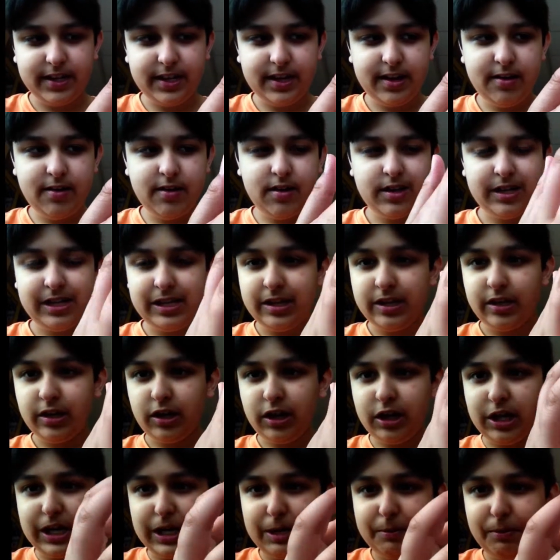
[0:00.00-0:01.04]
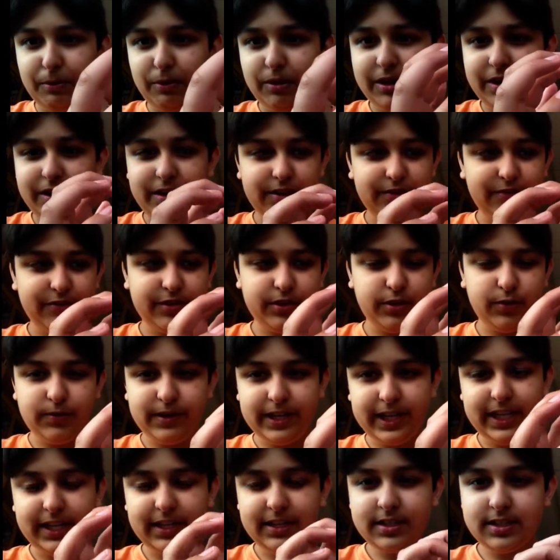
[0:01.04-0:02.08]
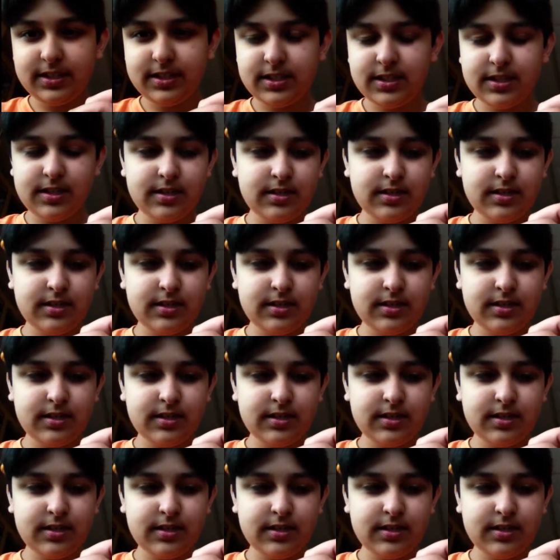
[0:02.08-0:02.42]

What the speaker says: here, cardboard for the wings.